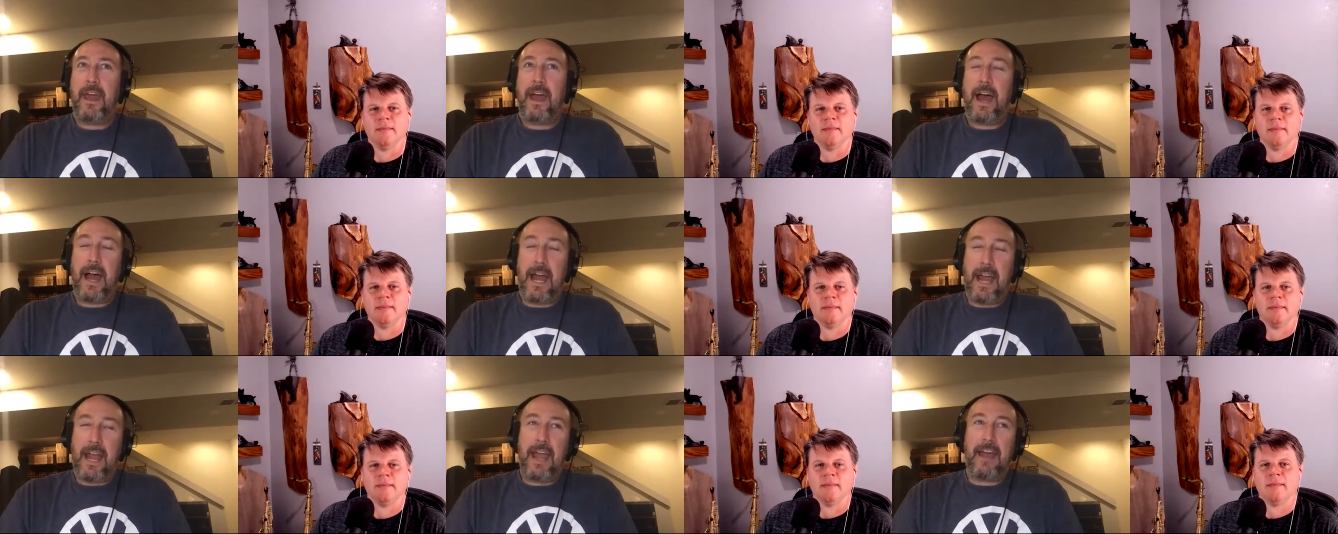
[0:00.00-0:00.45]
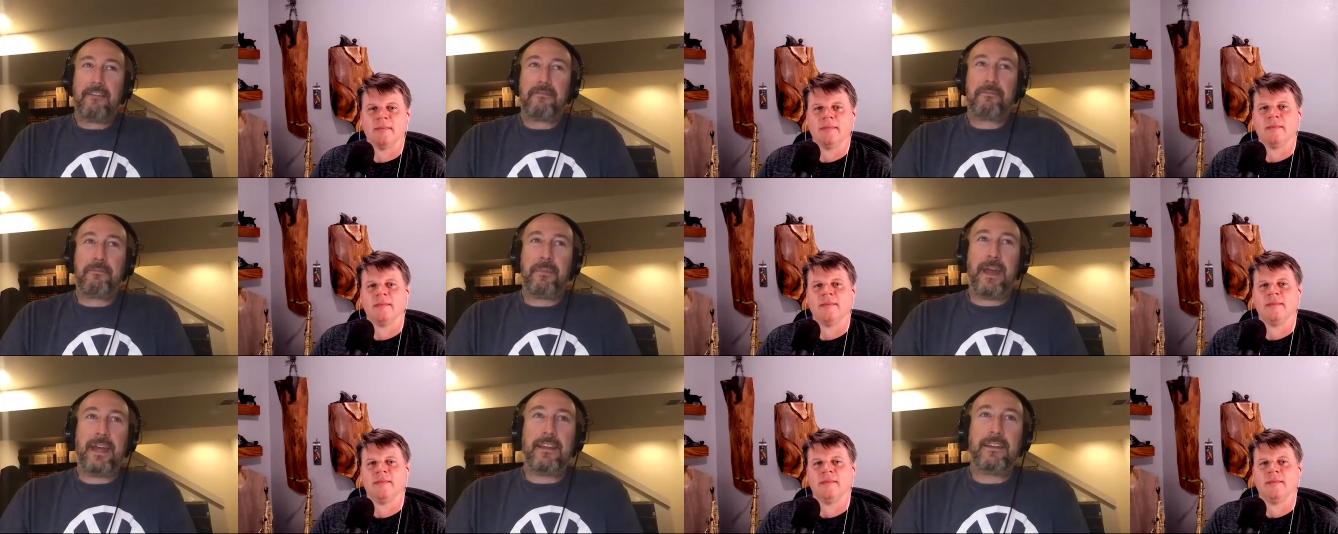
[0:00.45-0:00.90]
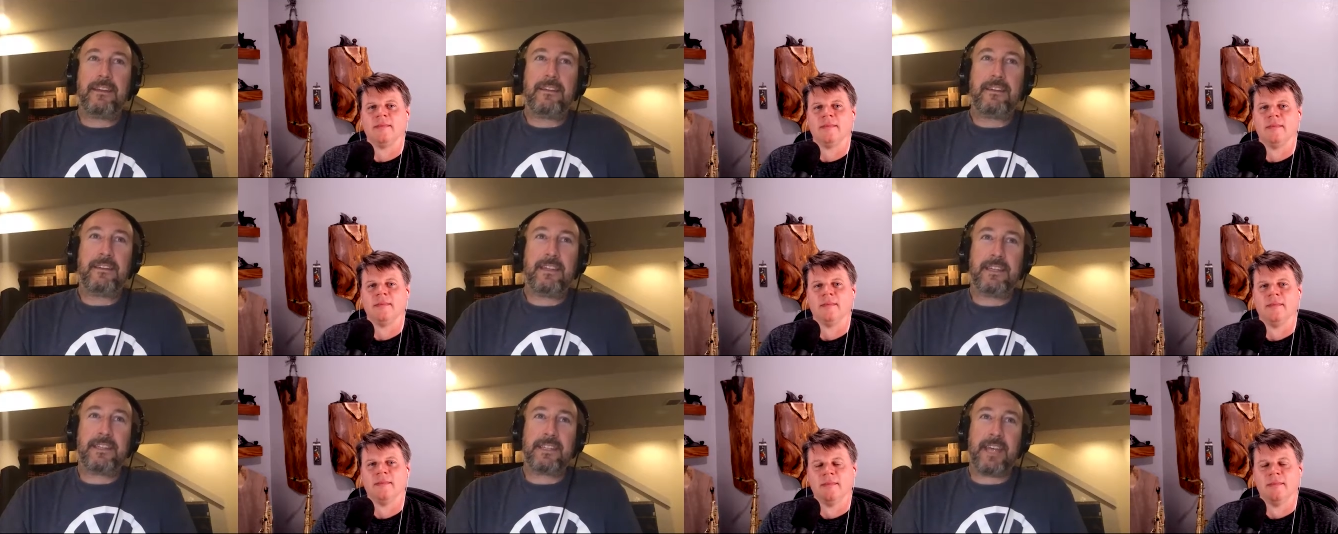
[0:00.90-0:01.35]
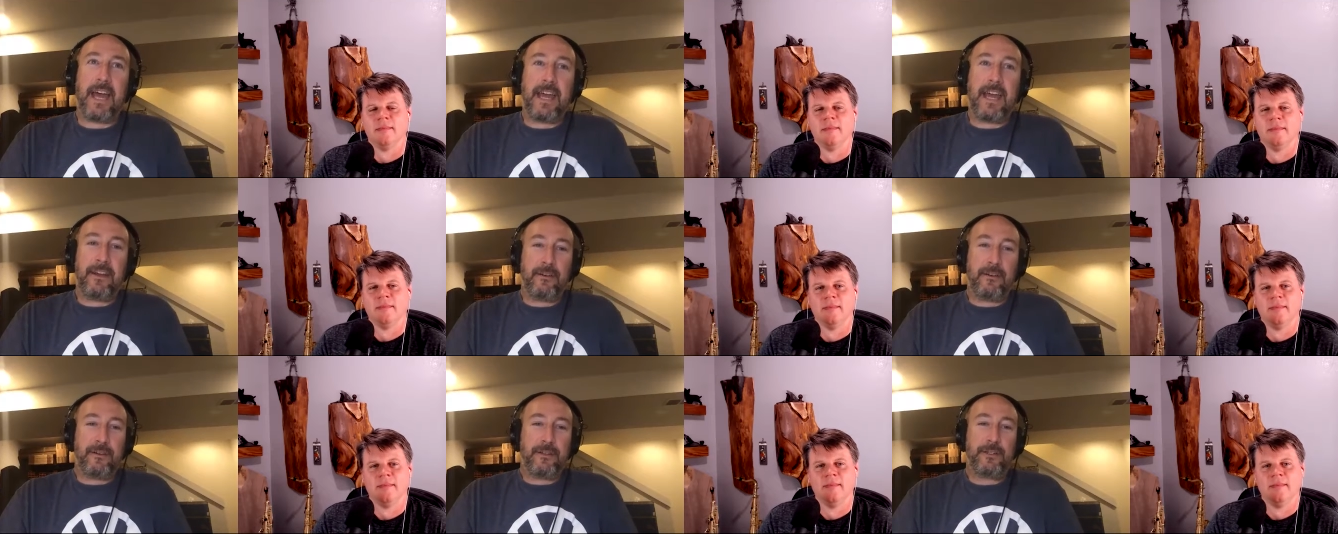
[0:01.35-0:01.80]
Speaker 1: I have met
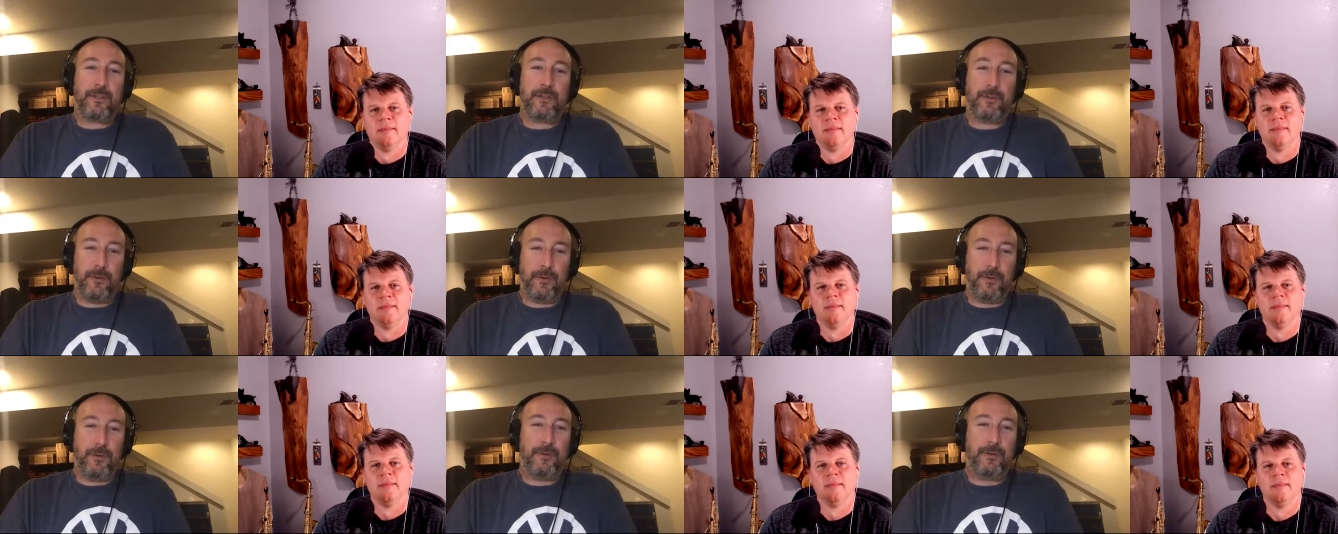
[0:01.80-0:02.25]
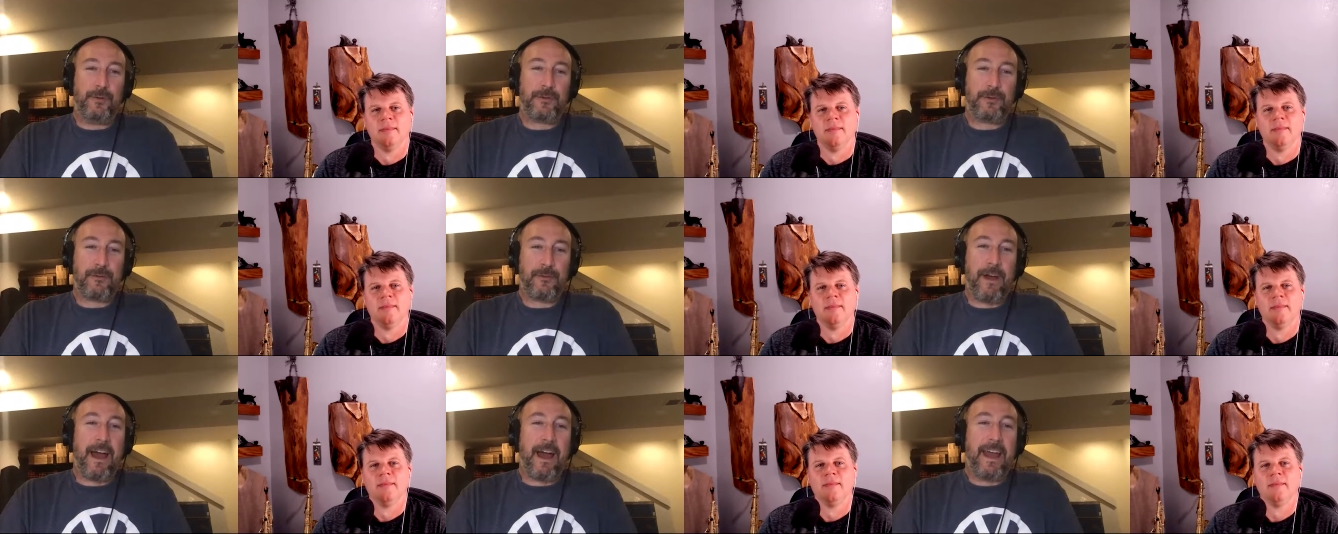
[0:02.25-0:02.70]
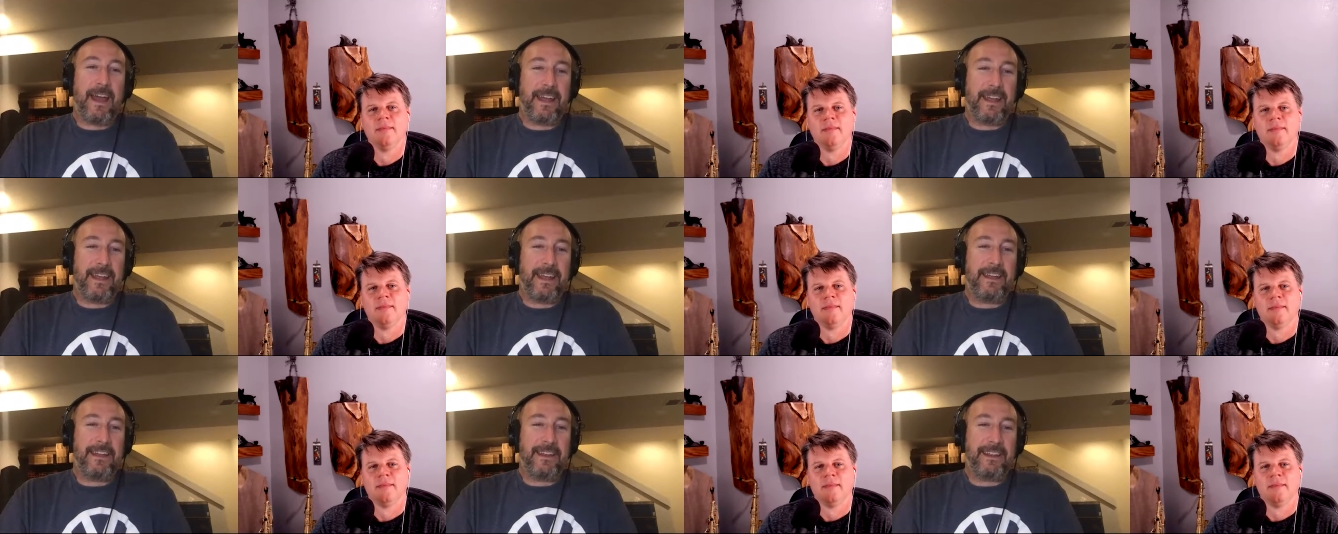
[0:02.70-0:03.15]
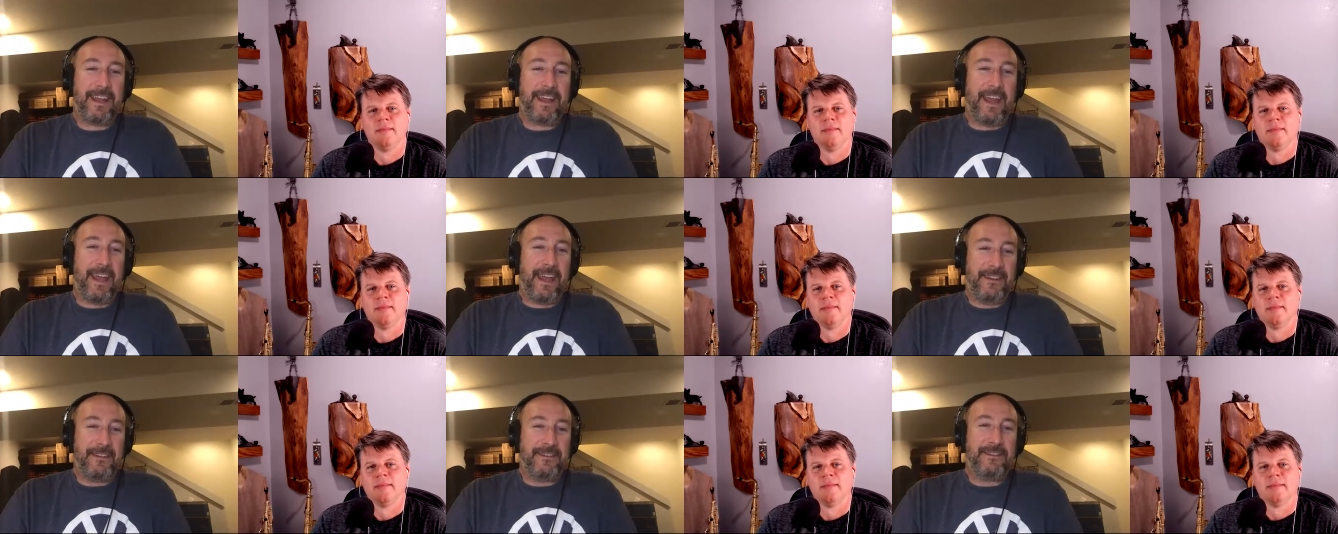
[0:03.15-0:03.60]
designers who try
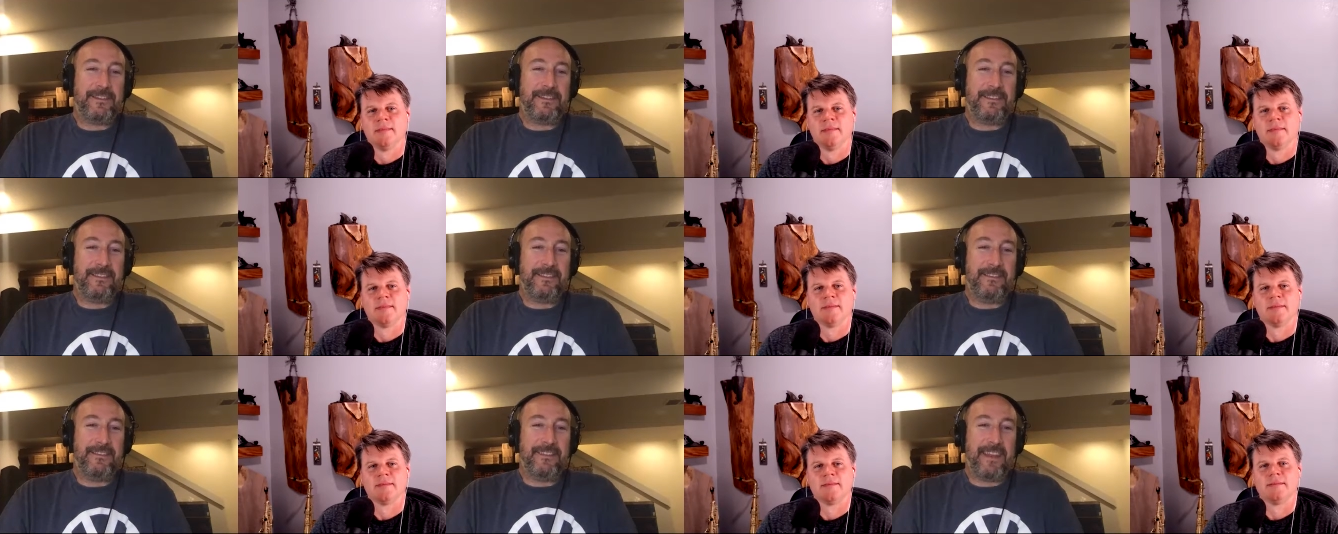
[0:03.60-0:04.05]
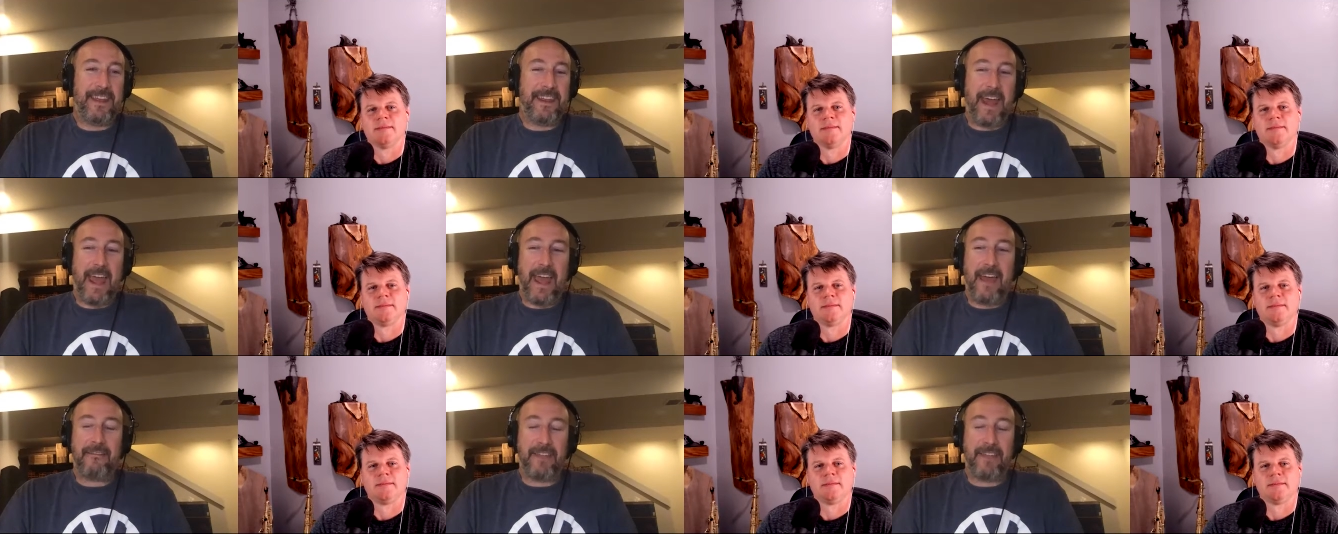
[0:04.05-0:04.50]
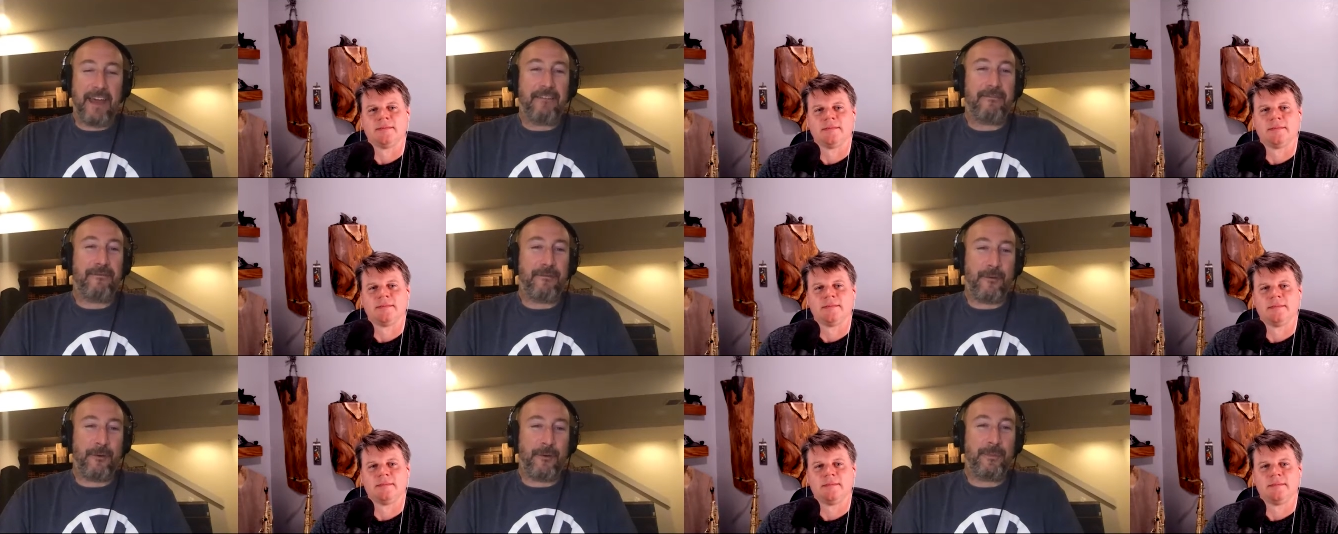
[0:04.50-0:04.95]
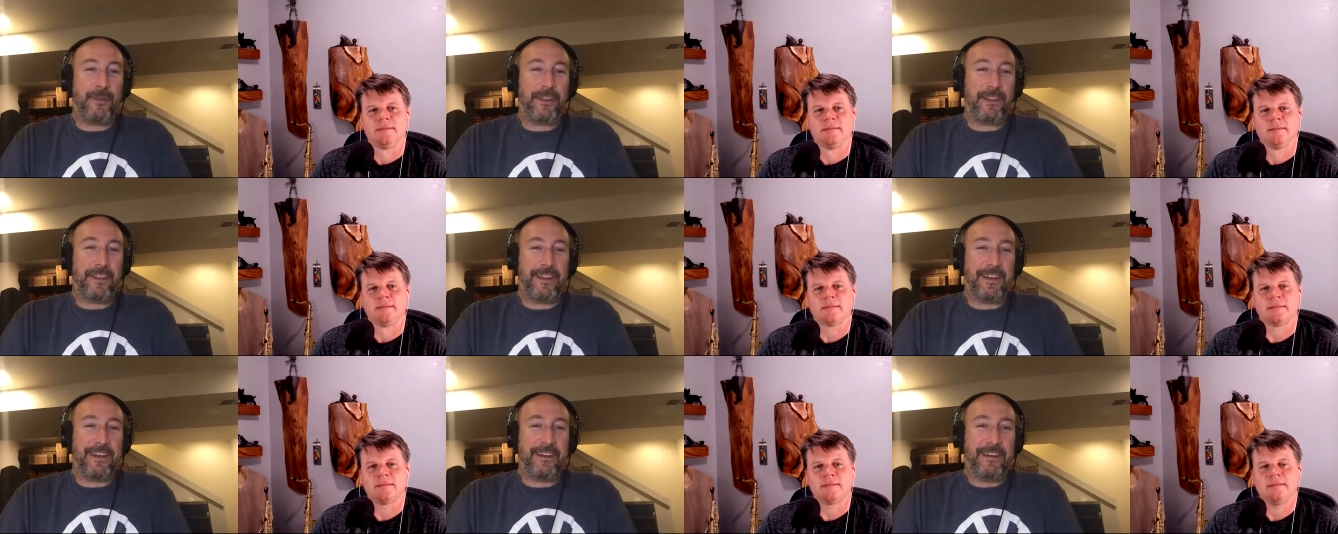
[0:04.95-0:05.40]
and and have that
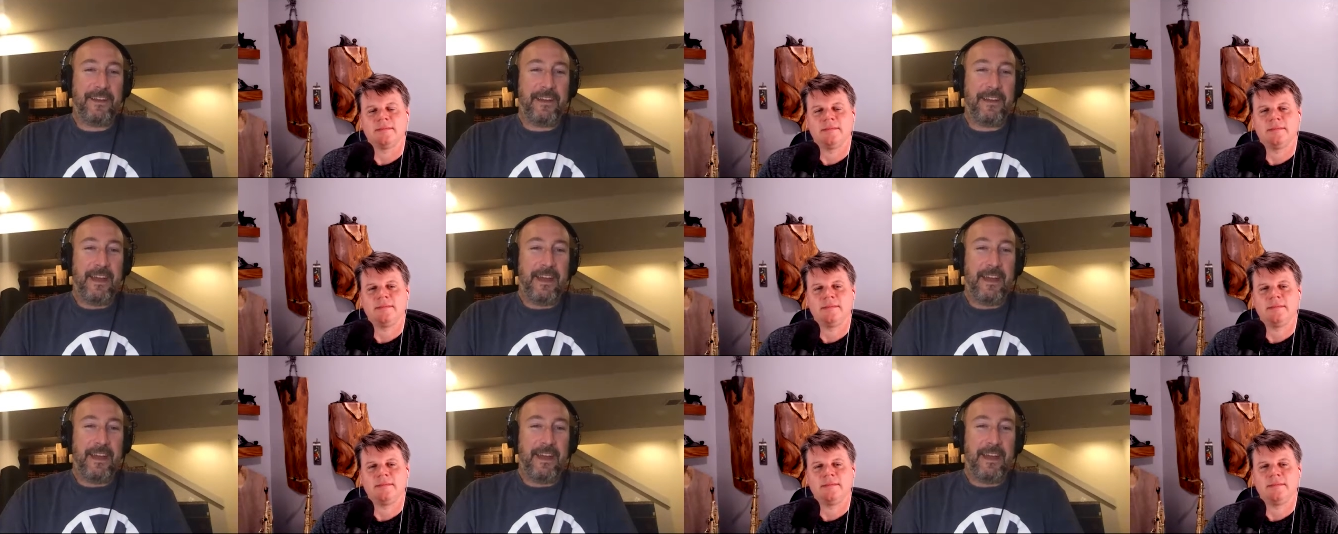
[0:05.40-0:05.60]
formula